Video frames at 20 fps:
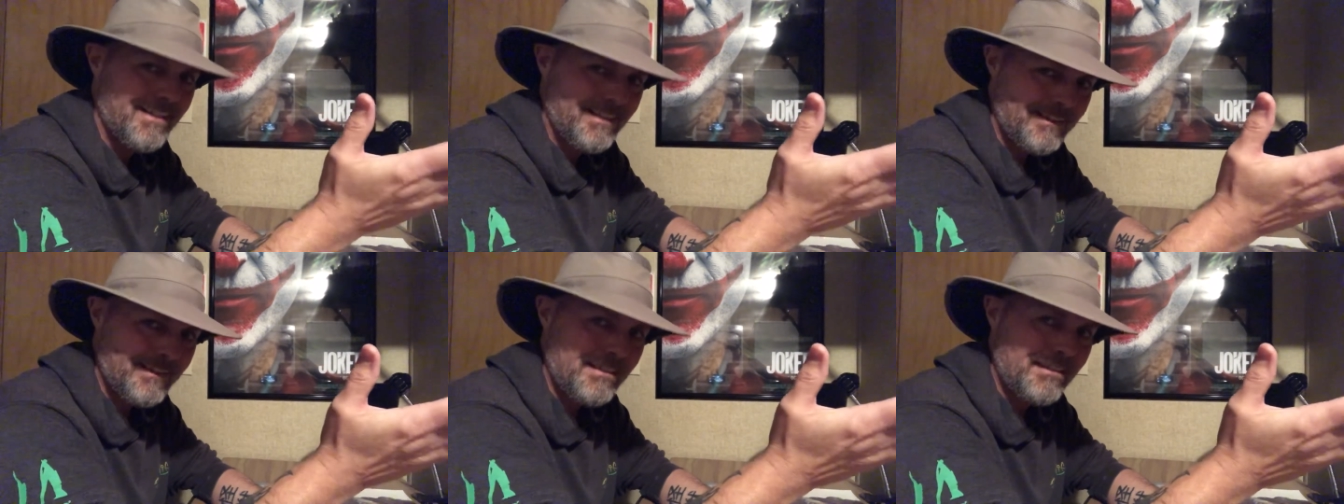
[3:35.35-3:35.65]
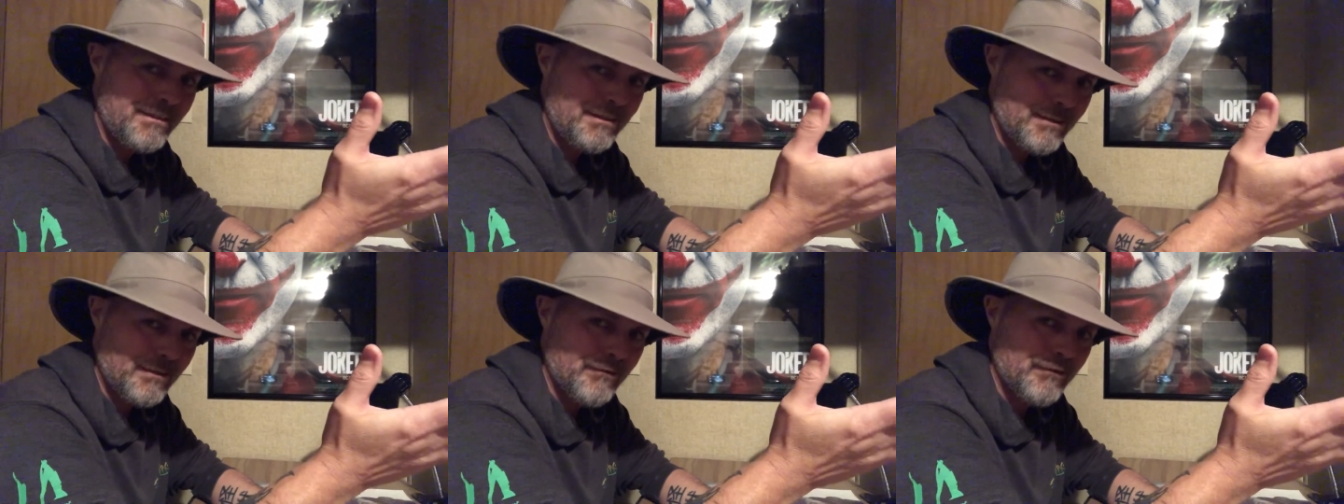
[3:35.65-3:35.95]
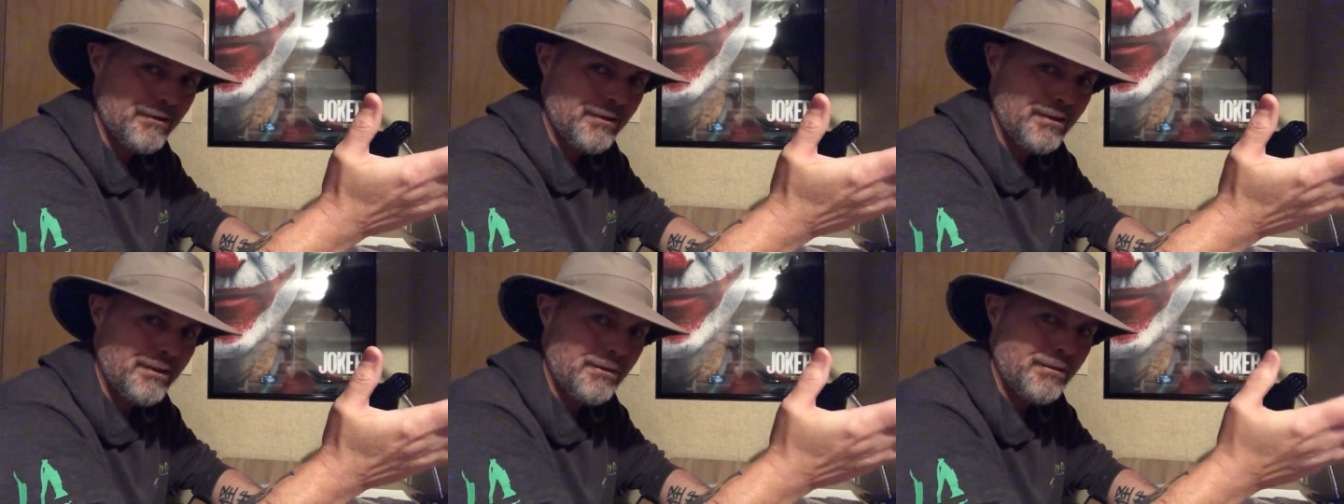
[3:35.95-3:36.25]
then good
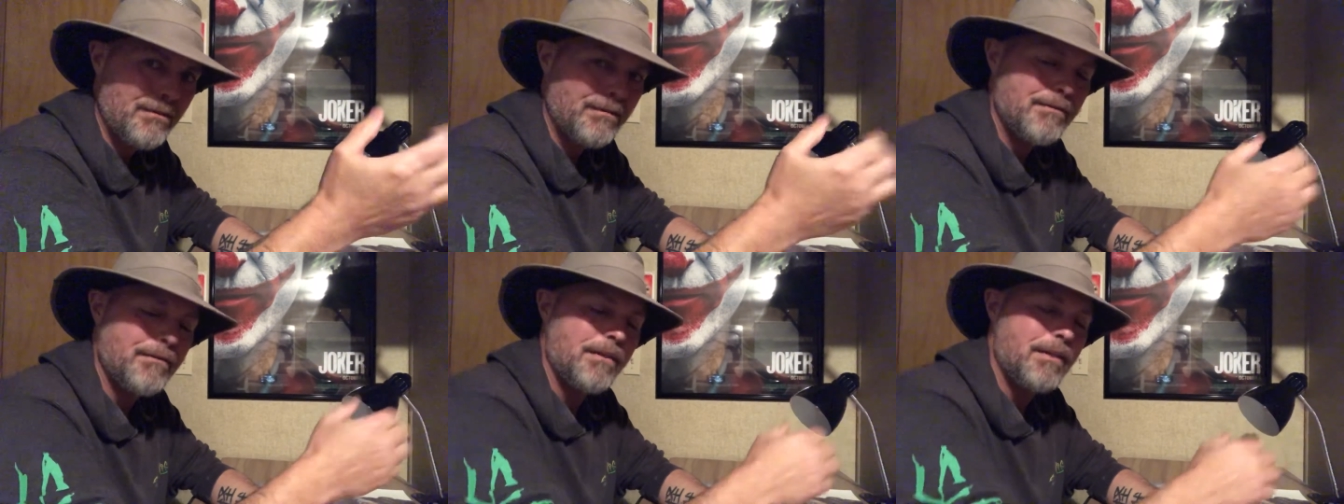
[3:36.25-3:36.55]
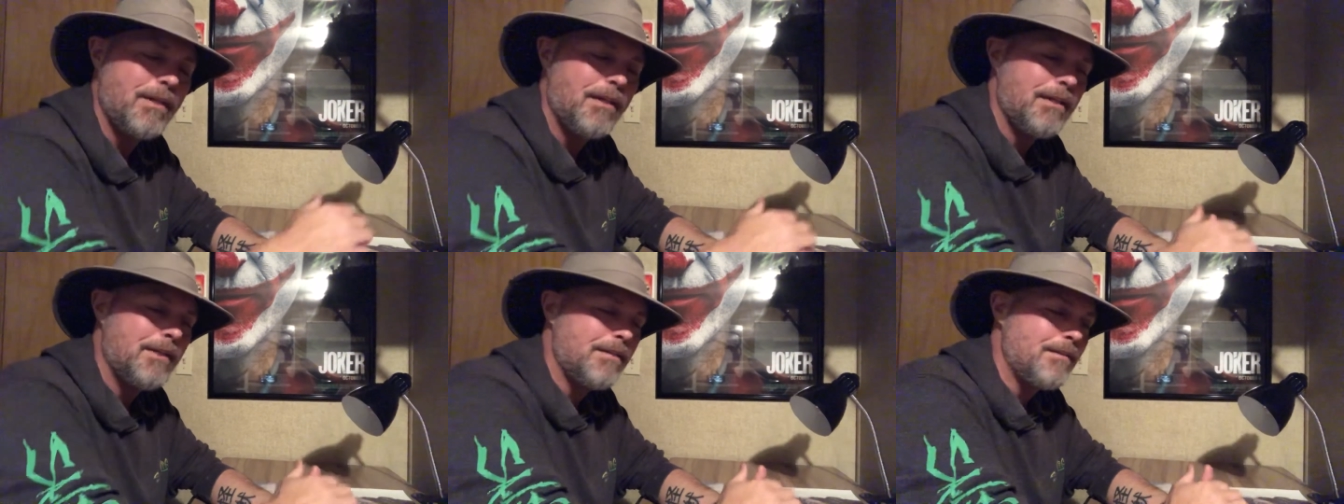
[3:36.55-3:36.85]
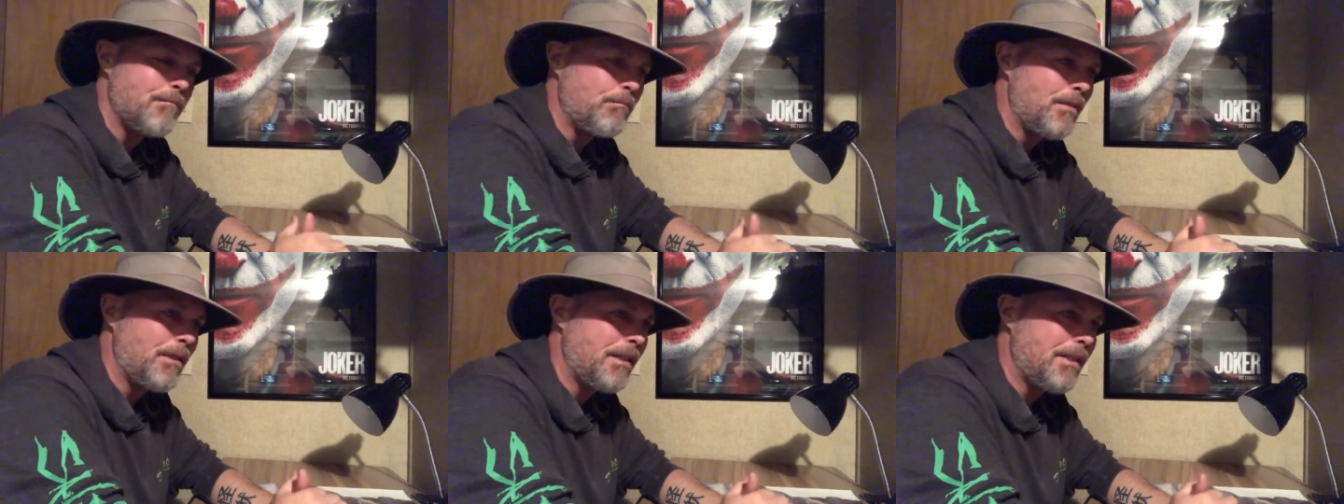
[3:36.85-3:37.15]
for you.
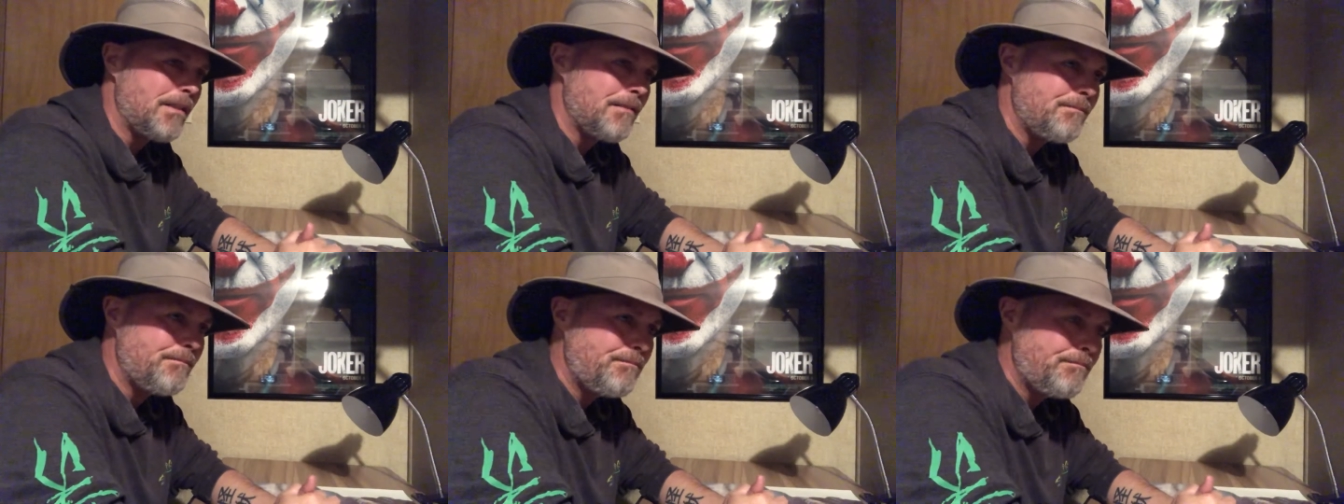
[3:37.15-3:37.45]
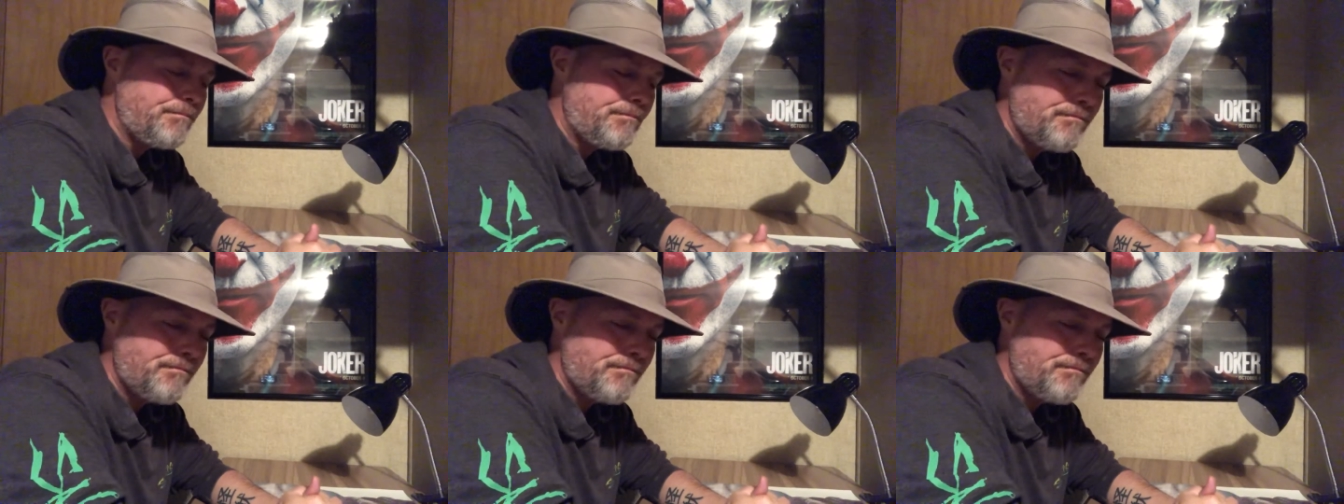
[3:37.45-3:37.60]
But